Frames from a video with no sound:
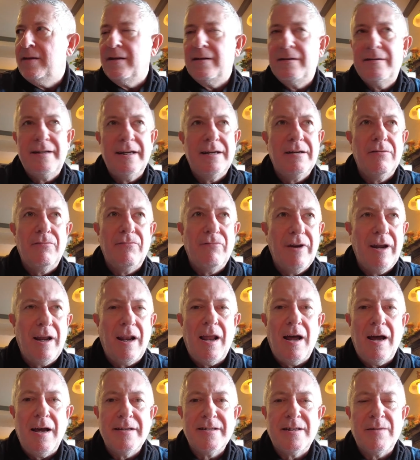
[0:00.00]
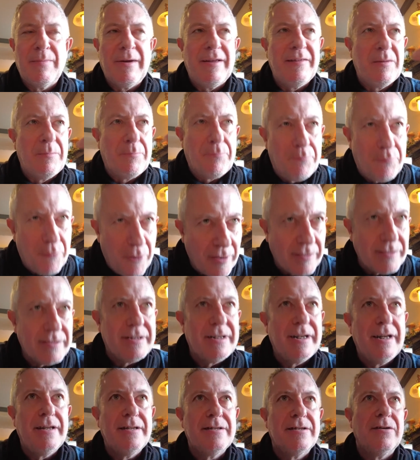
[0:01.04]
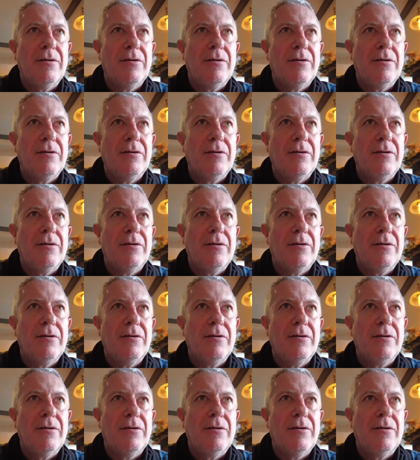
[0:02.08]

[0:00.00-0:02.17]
that didn't realise about the Brontes